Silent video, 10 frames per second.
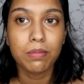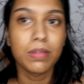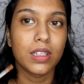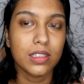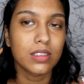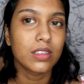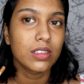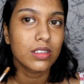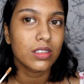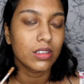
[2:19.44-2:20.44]
place
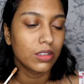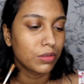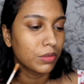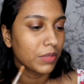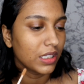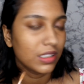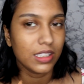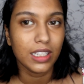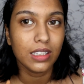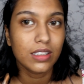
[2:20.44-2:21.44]
this over my
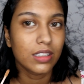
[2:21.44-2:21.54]
cheek,